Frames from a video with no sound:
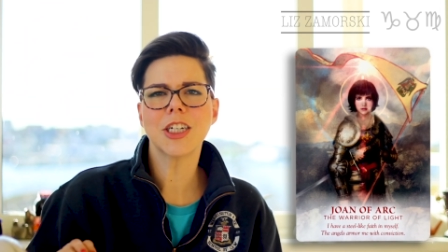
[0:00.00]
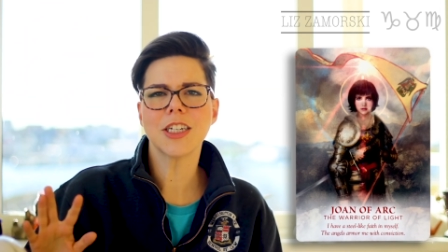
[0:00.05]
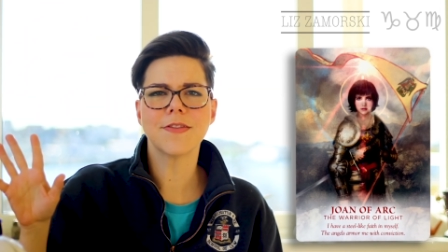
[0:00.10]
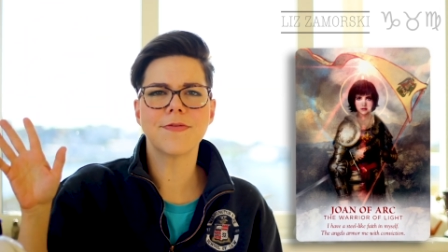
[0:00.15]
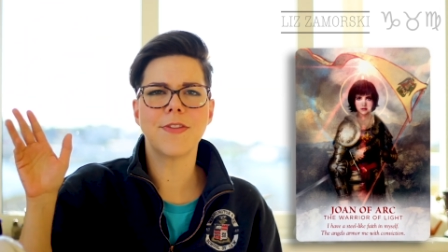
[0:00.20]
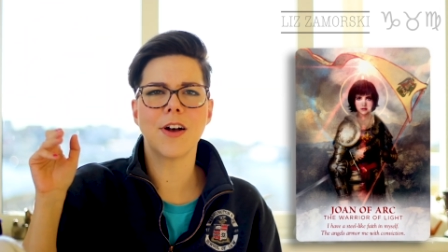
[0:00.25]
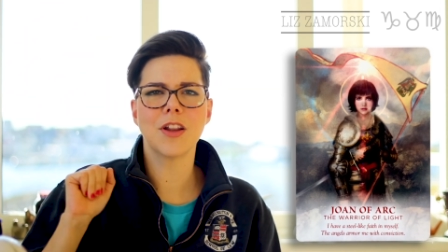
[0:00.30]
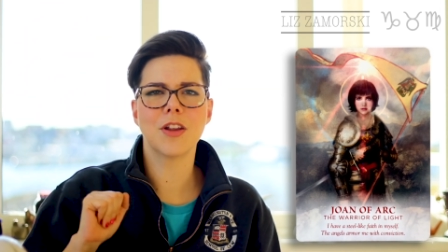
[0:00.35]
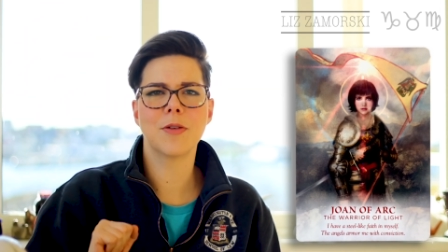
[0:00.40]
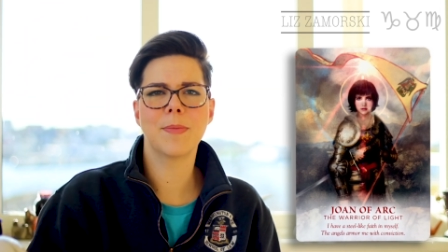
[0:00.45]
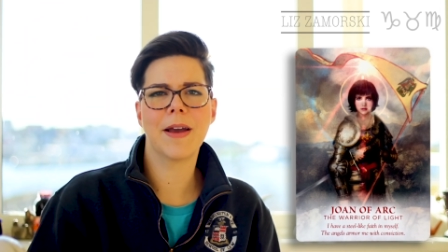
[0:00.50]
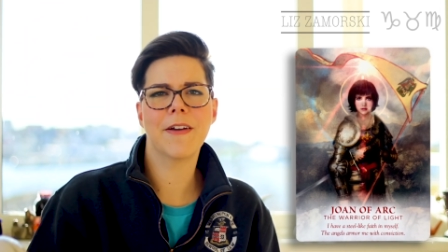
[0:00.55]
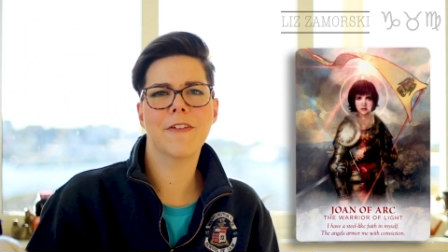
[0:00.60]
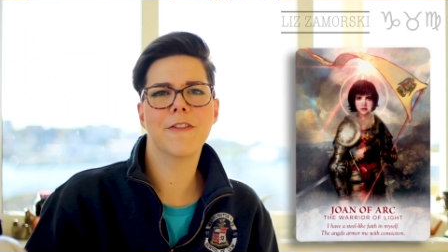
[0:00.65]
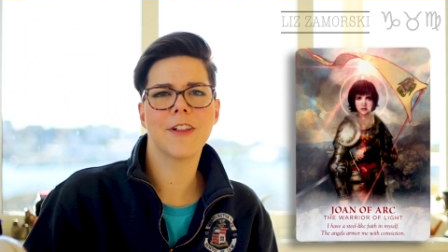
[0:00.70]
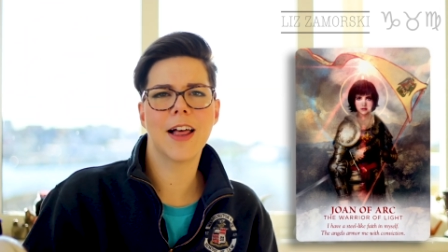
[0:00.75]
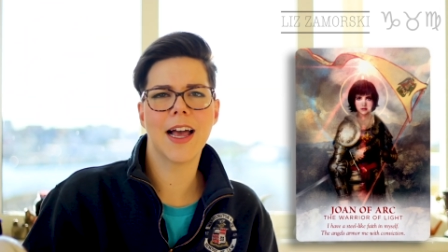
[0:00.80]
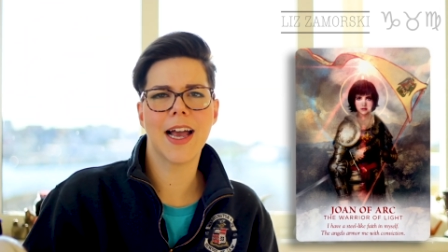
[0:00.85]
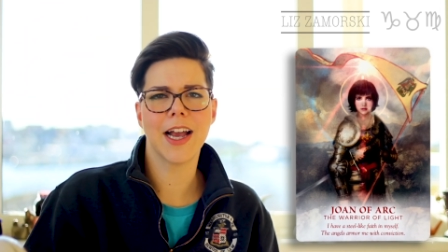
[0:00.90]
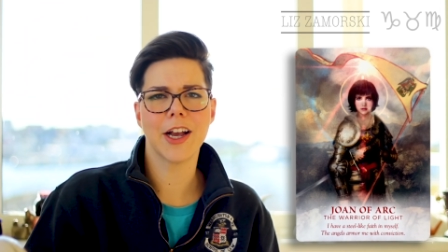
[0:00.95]
Just follow my
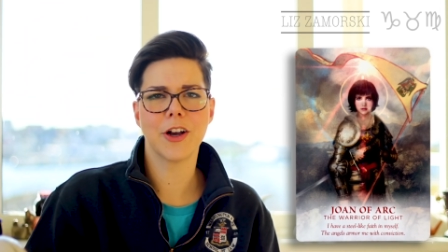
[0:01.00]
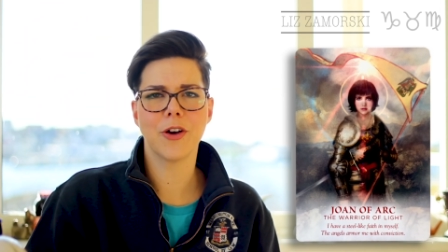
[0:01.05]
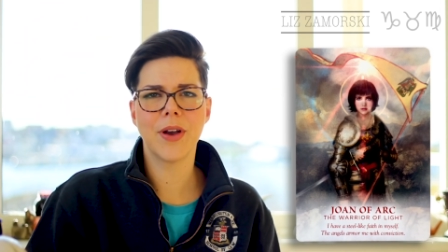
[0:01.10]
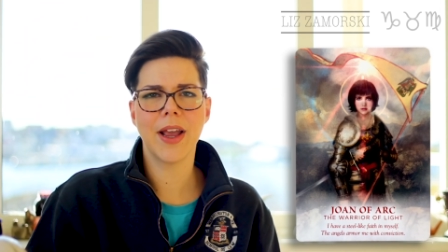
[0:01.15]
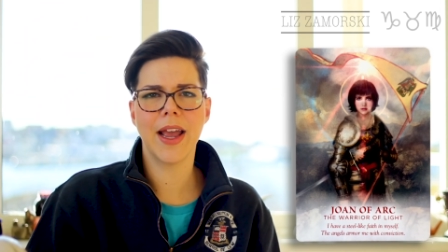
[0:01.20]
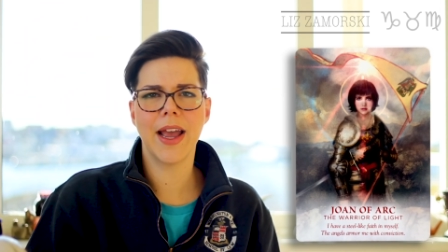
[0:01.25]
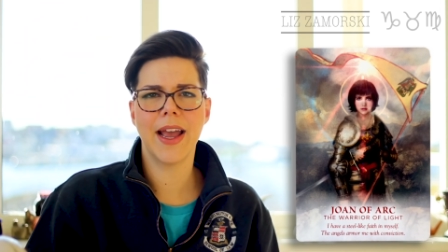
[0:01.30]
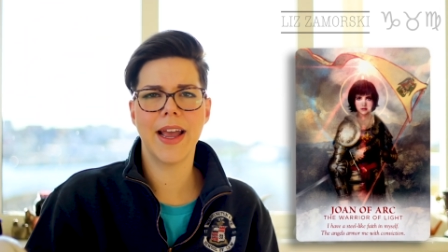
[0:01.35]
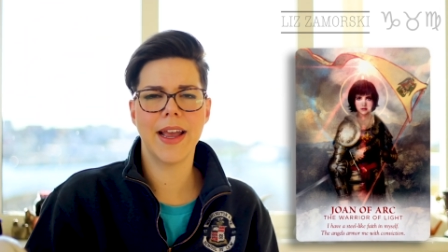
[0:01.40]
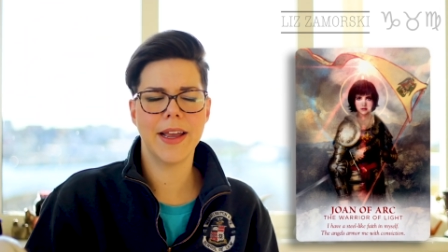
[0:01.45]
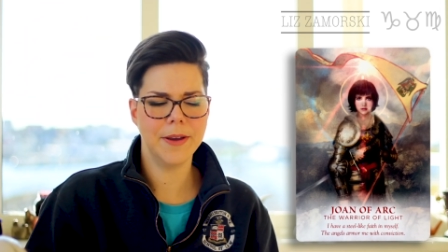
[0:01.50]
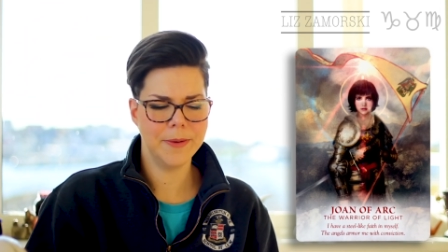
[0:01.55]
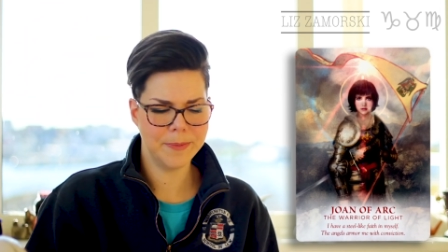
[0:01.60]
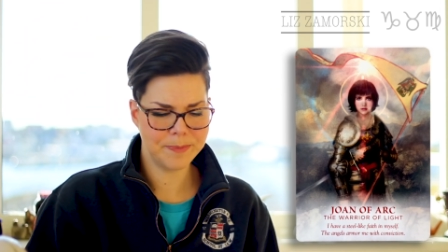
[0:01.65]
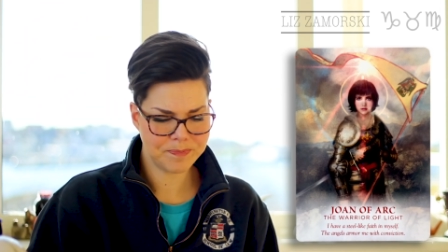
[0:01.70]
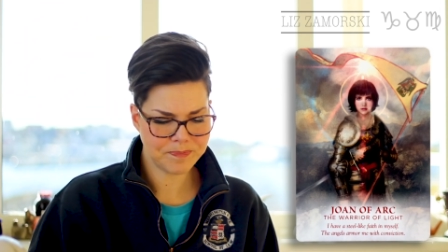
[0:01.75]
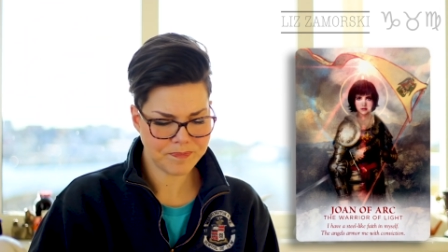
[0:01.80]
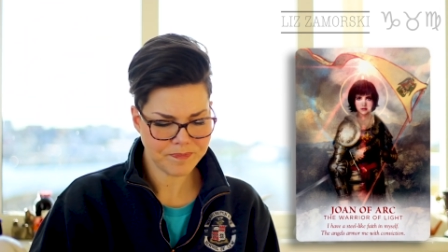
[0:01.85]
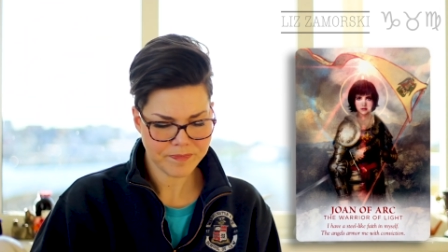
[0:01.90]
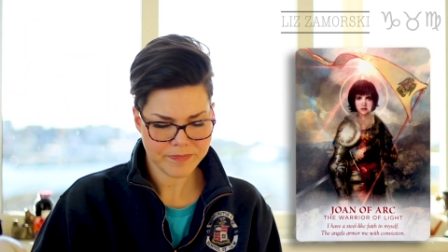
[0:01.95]
flag, okay?